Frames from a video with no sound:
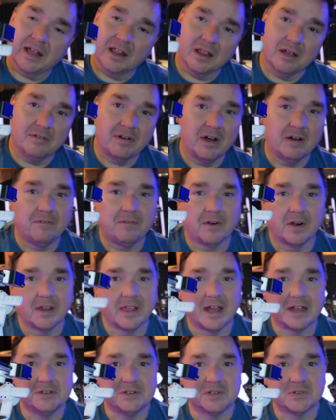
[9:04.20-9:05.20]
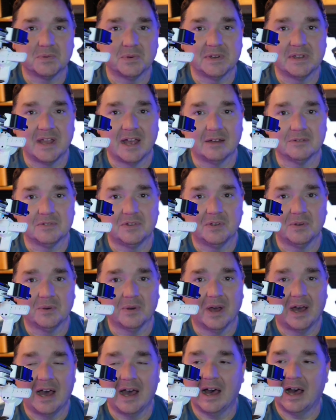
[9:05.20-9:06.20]
And I love how far that just went down
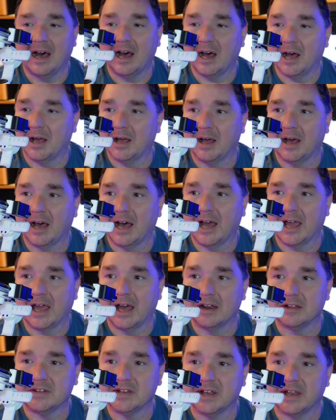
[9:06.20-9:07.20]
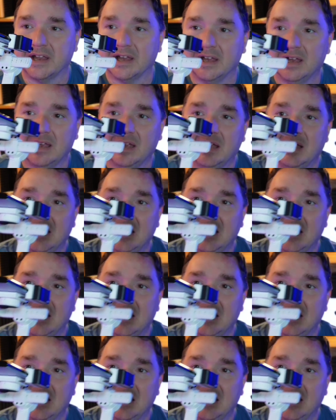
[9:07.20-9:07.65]
too. I gotta tell you,